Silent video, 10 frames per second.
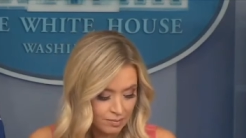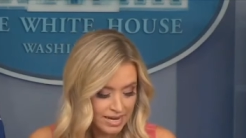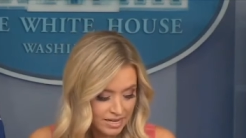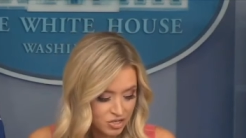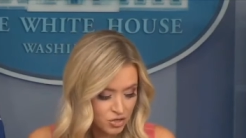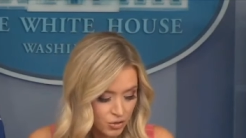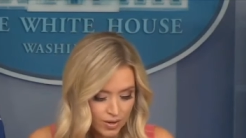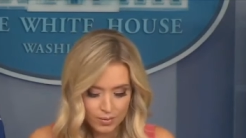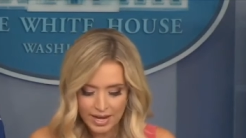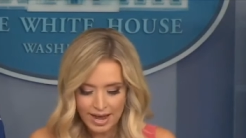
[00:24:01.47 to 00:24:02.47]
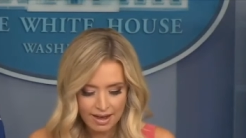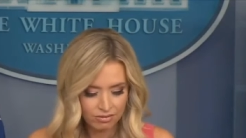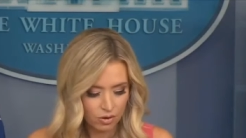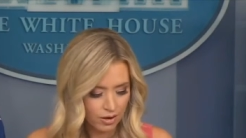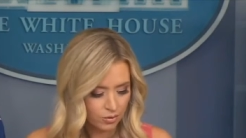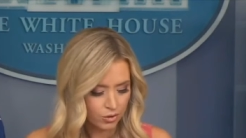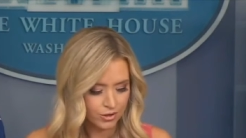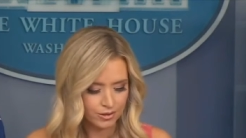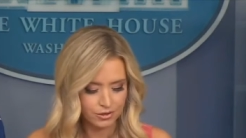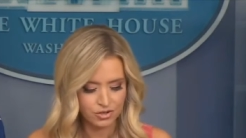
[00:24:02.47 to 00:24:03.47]
making sure that we have law and order
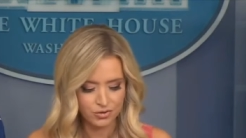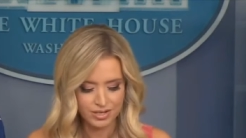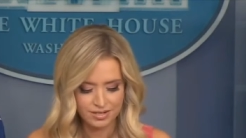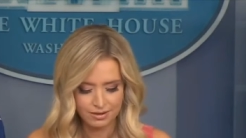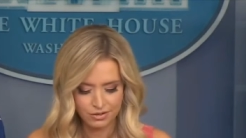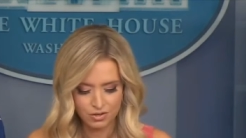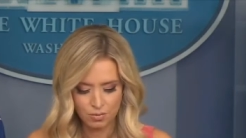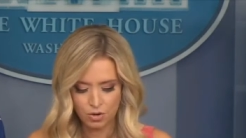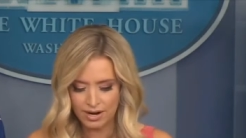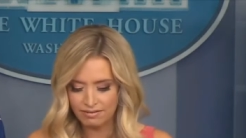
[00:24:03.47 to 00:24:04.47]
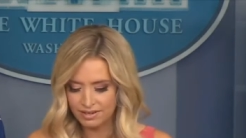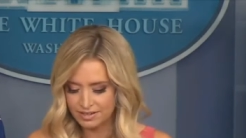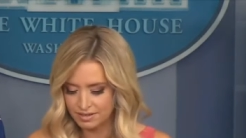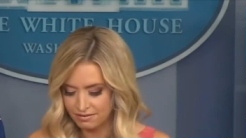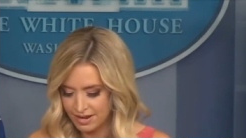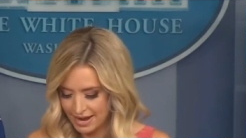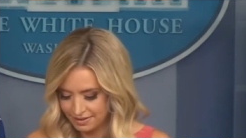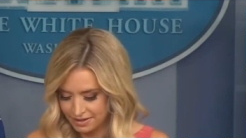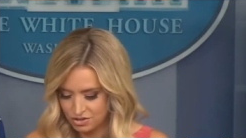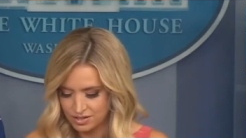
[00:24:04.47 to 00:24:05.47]
in our streets, and there's no more evidence of that
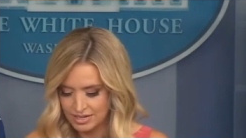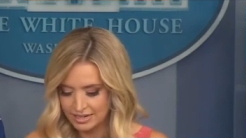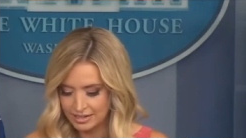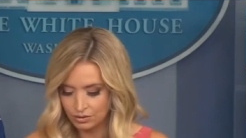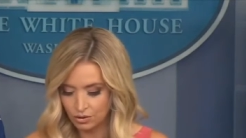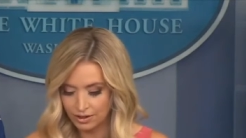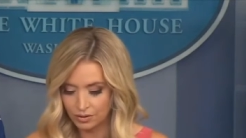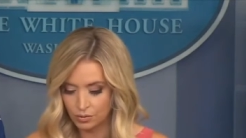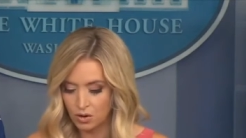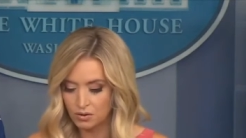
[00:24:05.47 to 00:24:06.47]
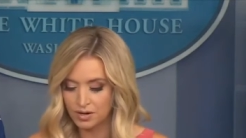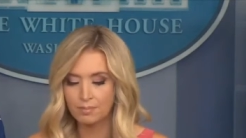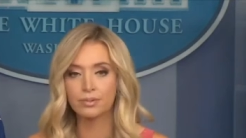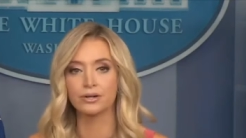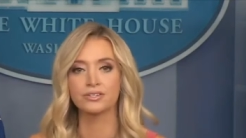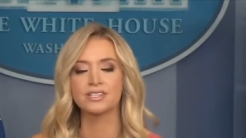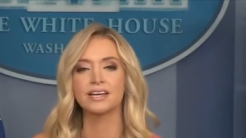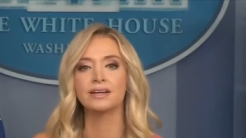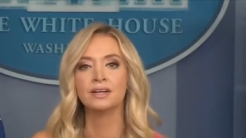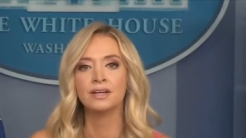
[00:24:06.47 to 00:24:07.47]
than just taking a look at the raw numbers.
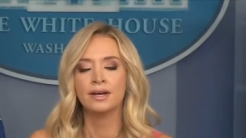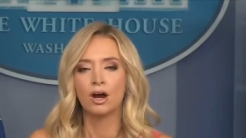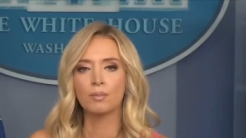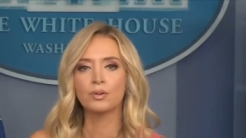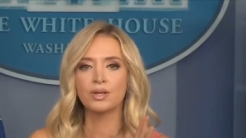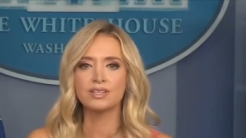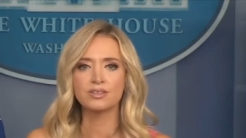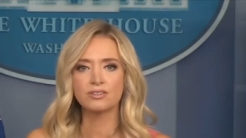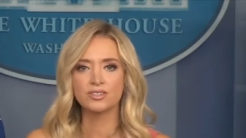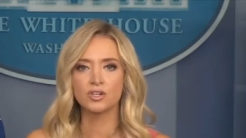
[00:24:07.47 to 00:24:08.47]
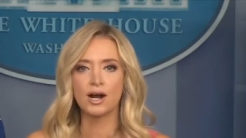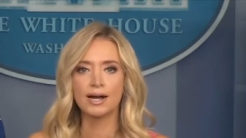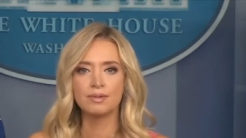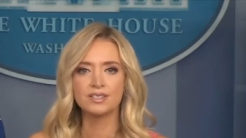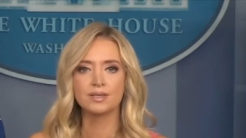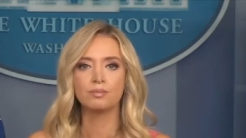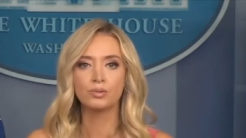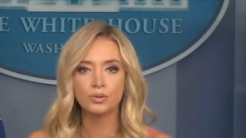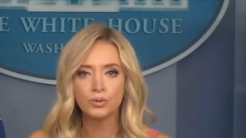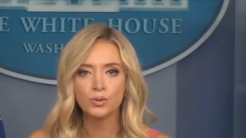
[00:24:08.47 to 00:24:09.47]
They our police are described as the
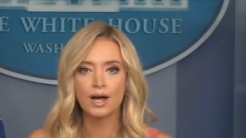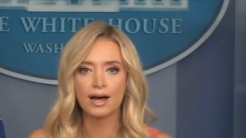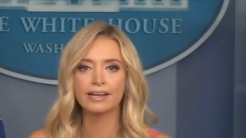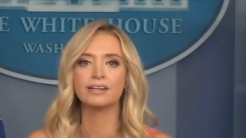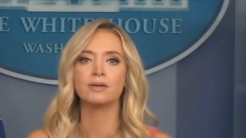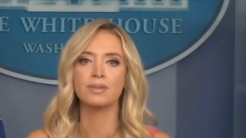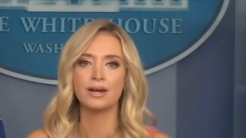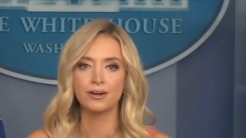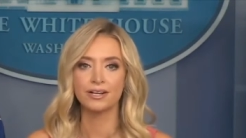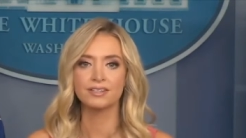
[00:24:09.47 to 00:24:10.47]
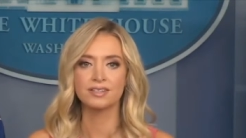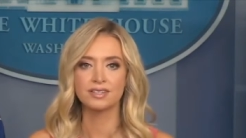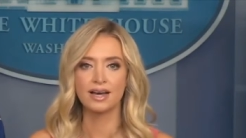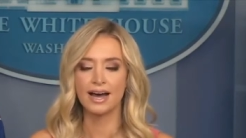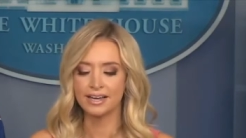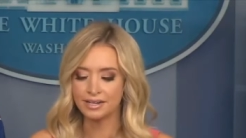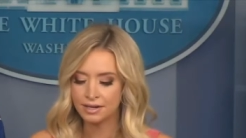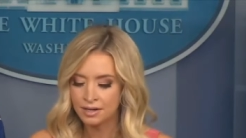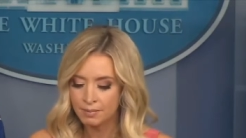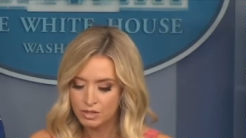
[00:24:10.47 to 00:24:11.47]
blue line in American society
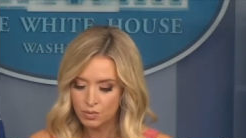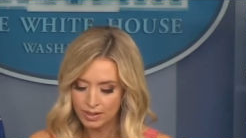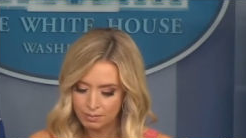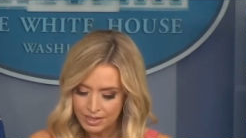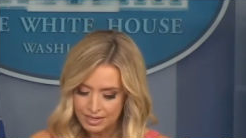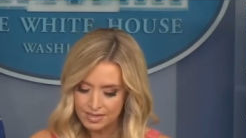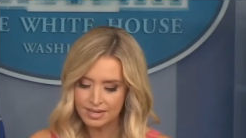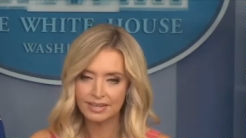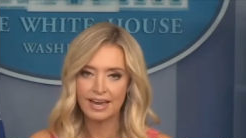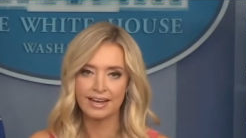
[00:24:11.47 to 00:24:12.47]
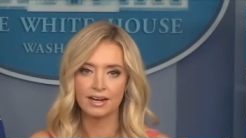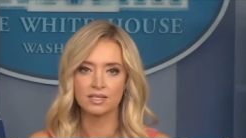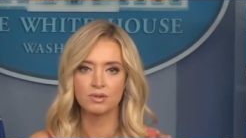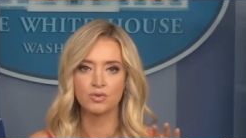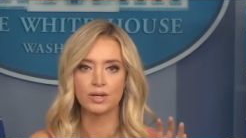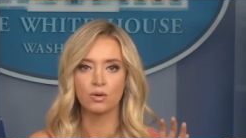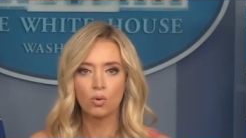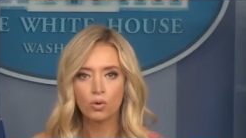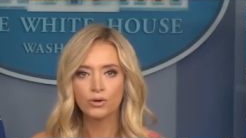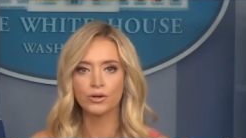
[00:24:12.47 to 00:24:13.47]
between peace and chaos, between
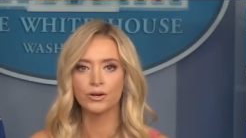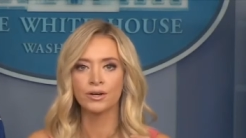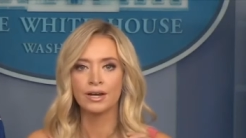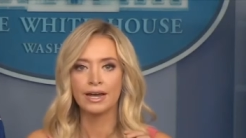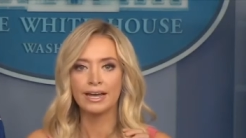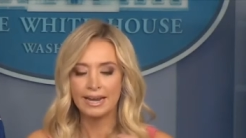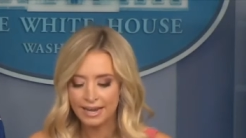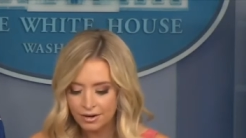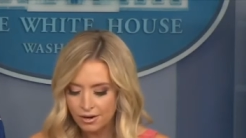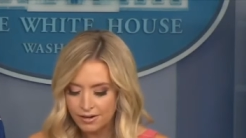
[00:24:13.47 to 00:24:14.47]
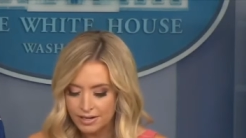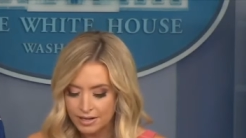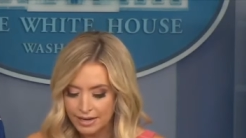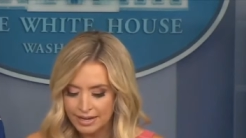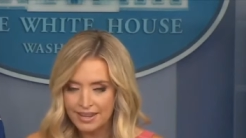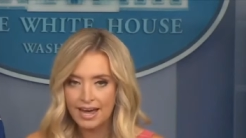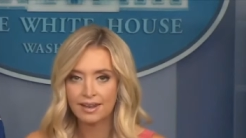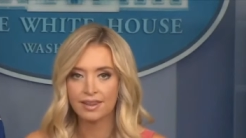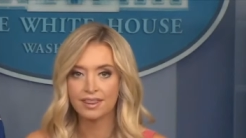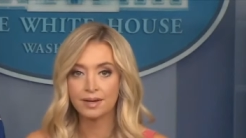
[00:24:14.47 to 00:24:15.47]
order and anarchy. And
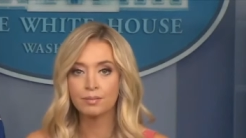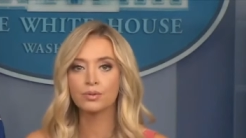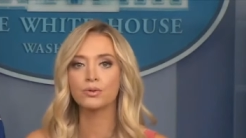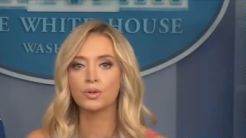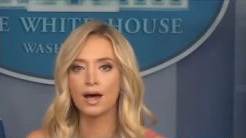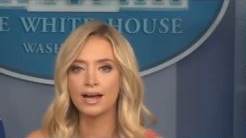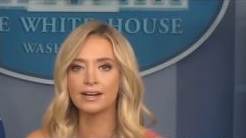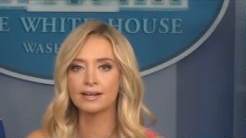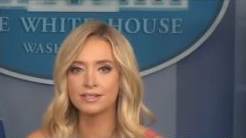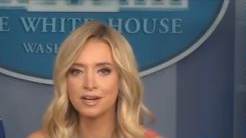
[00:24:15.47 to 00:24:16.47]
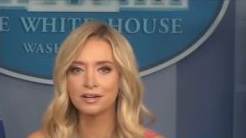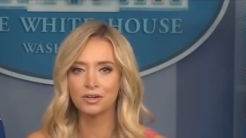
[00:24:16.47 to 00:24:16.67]
that thin blue line has done